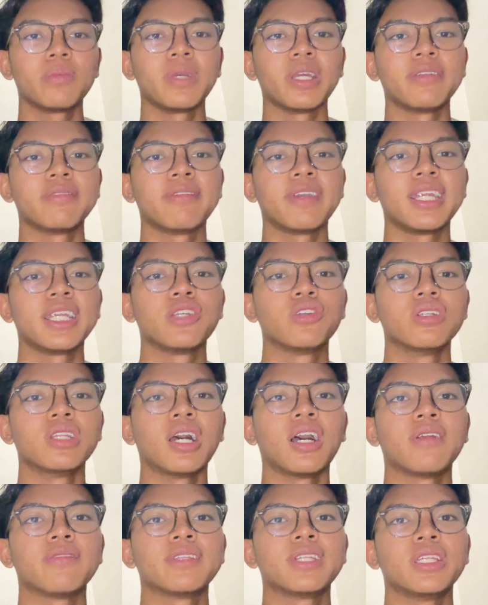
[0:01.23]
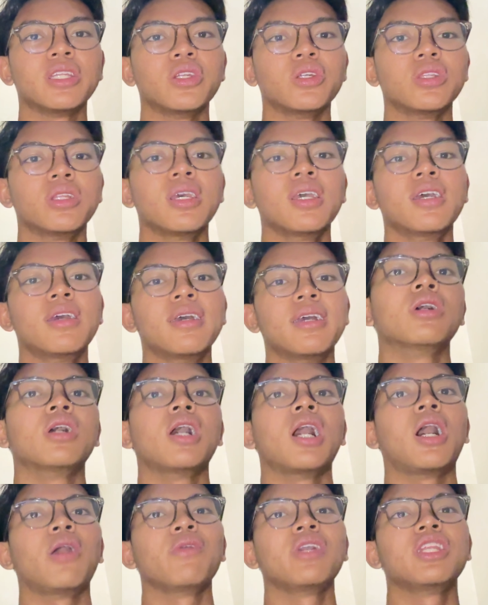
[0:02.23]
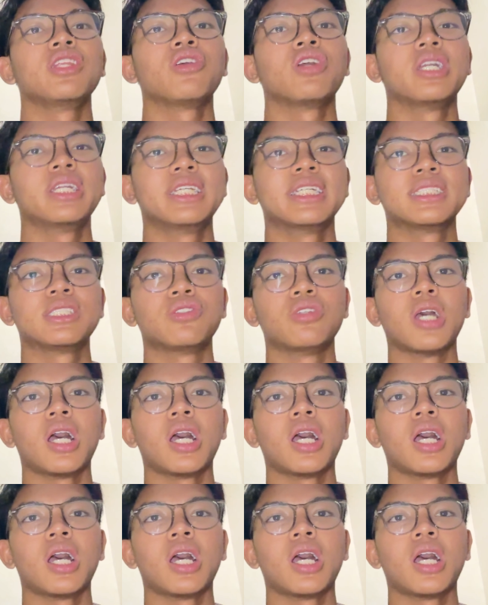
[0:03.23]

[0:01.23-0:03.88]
and very good afternoon. I will introduce